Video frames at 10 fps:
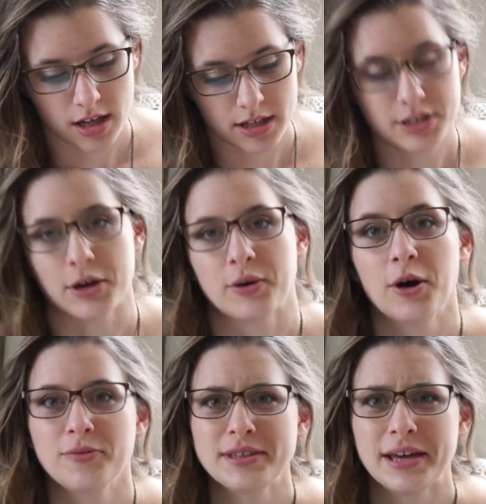So
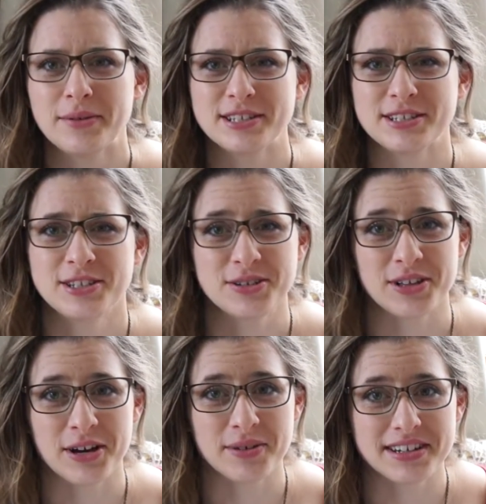hopefully that wasn't too
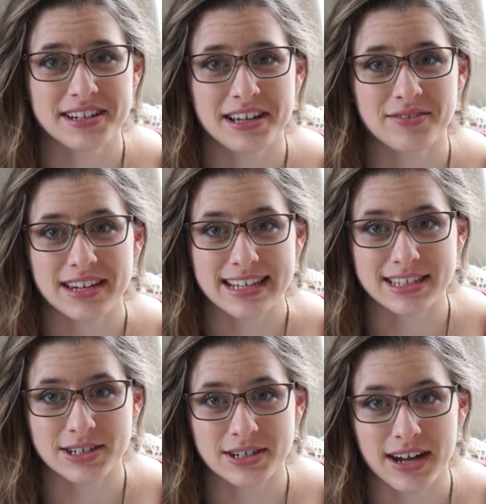long-winded of an
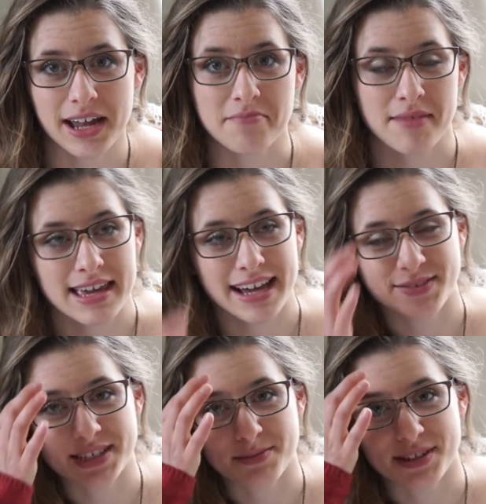answer. I may
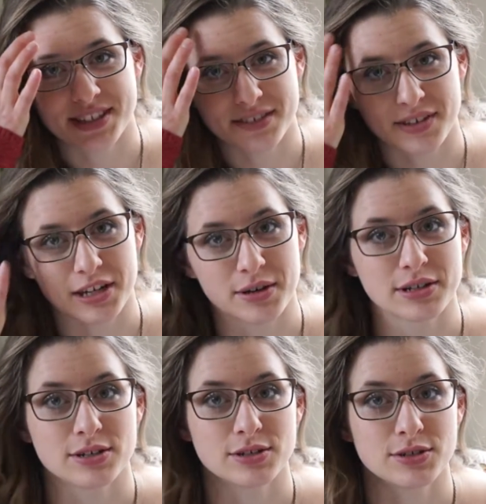have to split this video
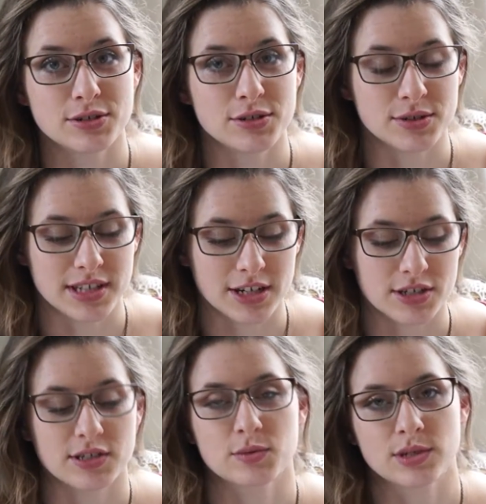into 2
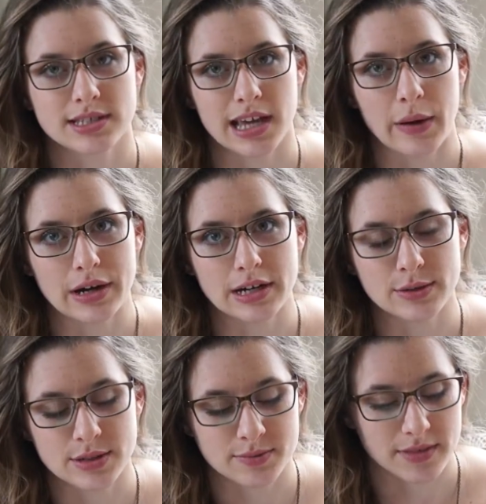sections. We'll see how it
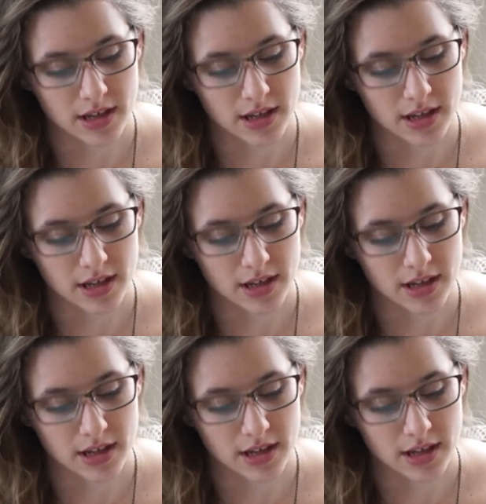goes.